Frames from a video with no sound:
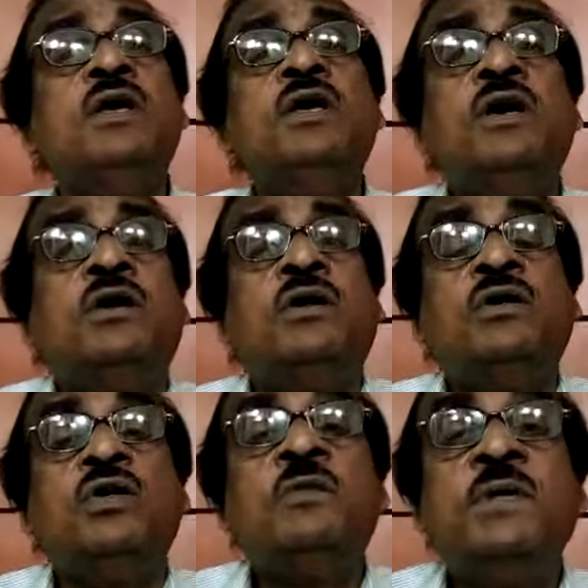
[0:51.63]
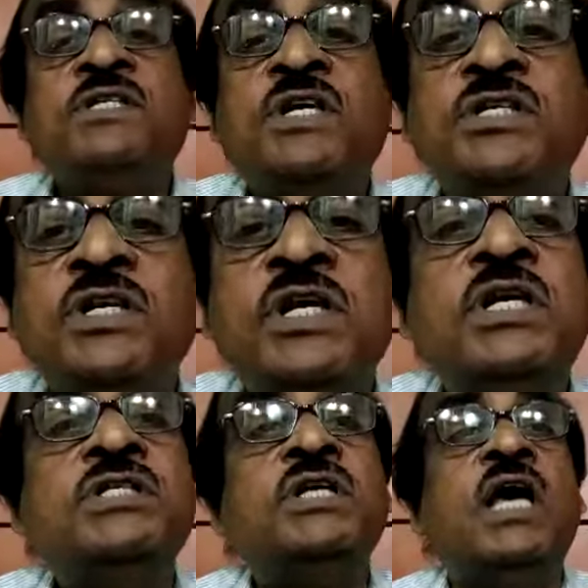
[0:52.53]
Here, group discussion
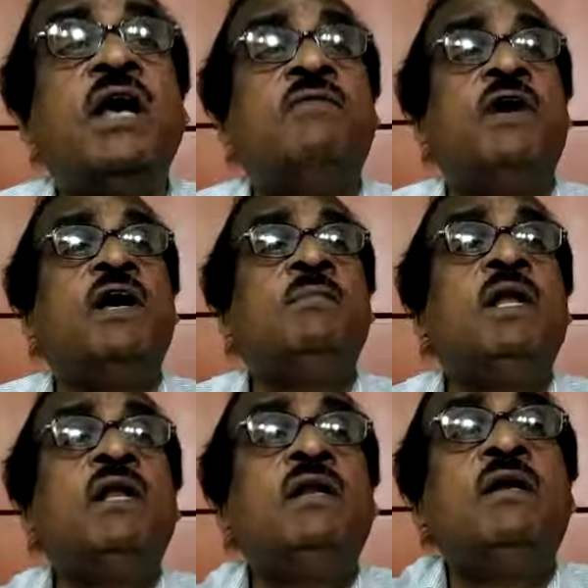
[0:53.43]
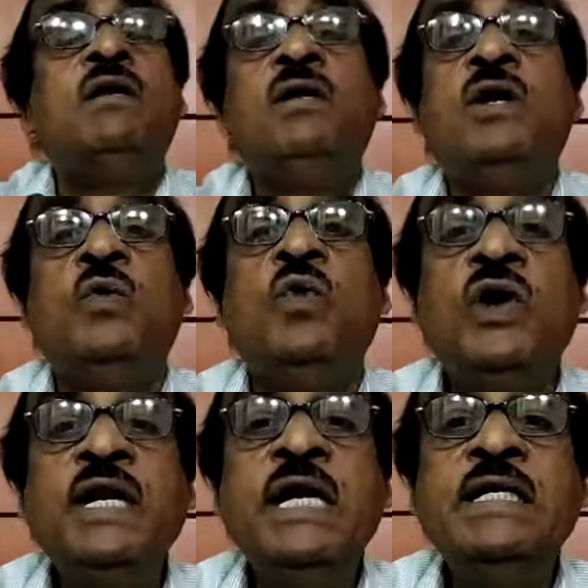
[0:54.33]
is a verbal
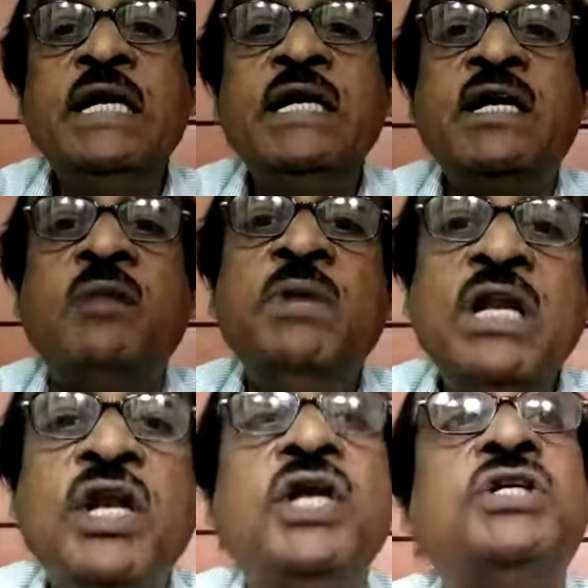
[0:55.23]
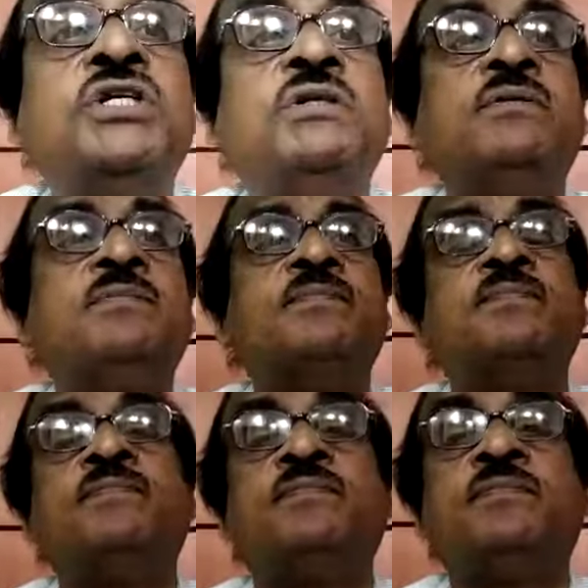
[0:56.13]
oriented communication.
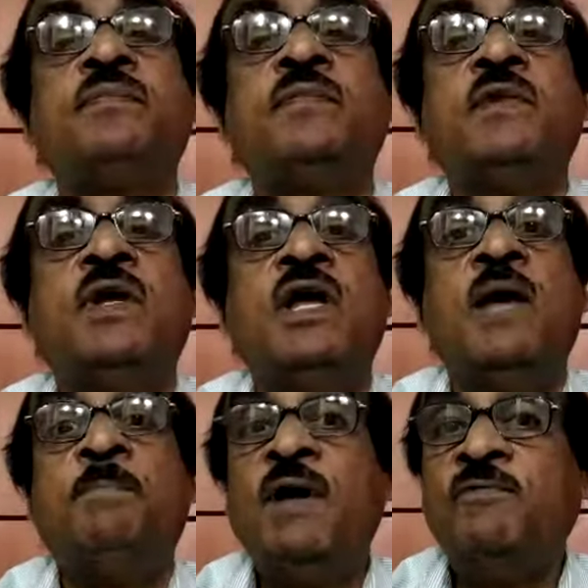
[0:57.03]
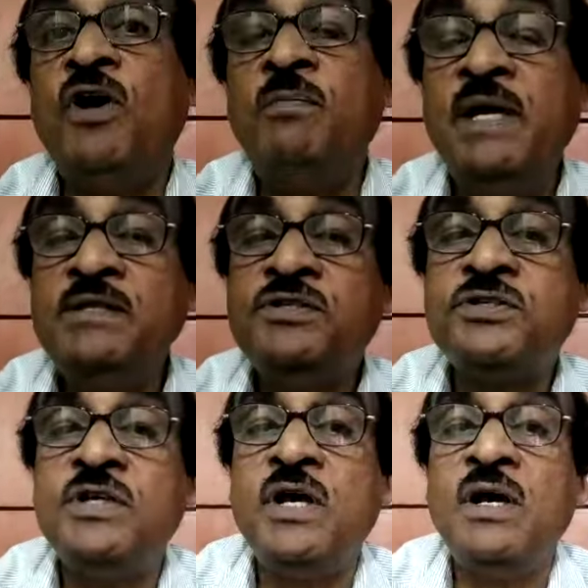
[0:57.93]
A
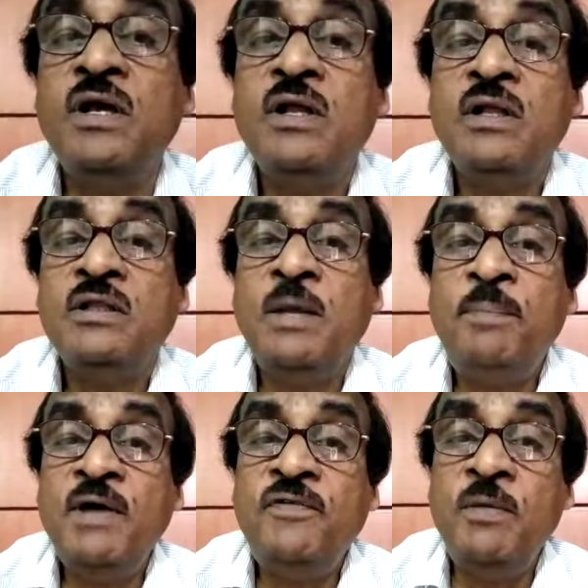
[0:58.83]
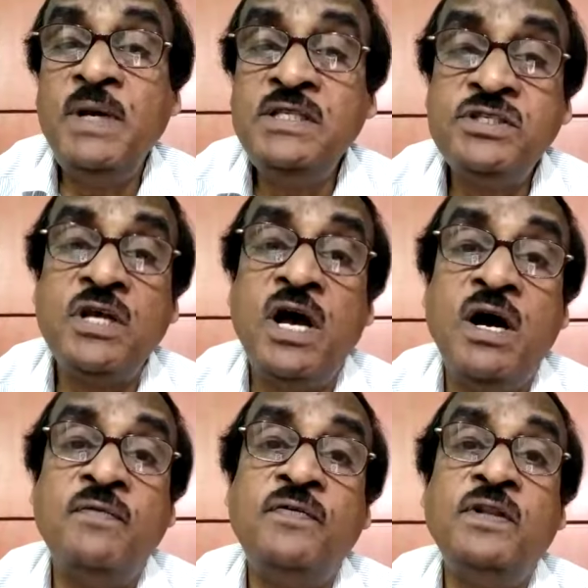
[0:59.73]
performance, the performance
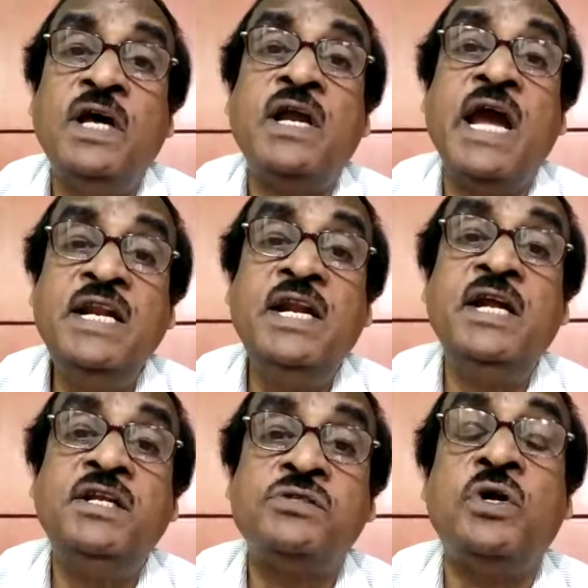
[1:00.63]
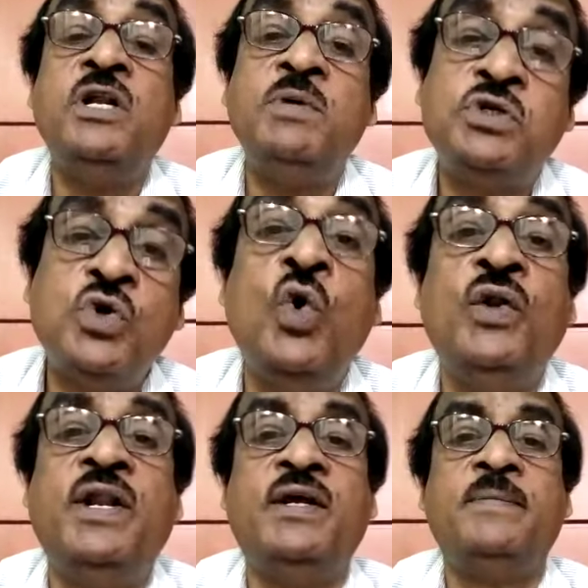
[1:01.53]
of the candidate is going to be
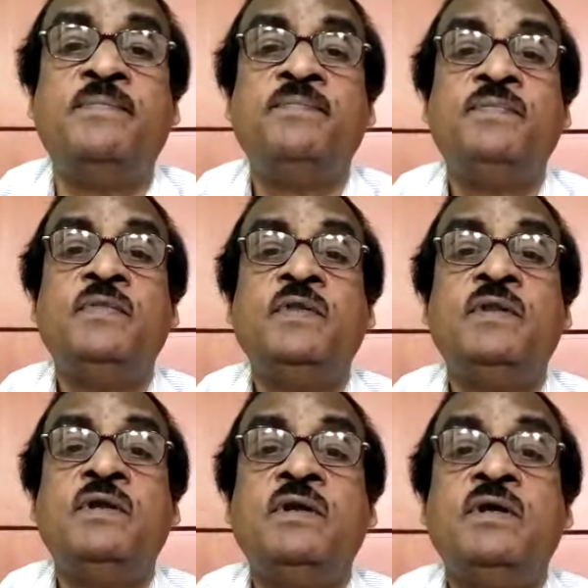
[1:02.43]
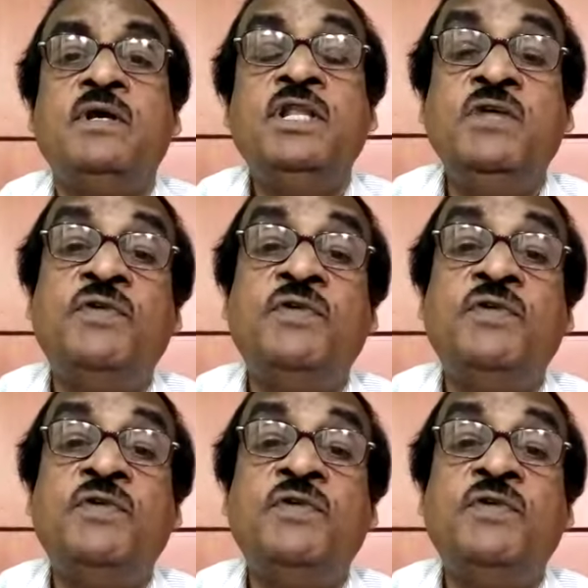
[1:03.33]
shown in the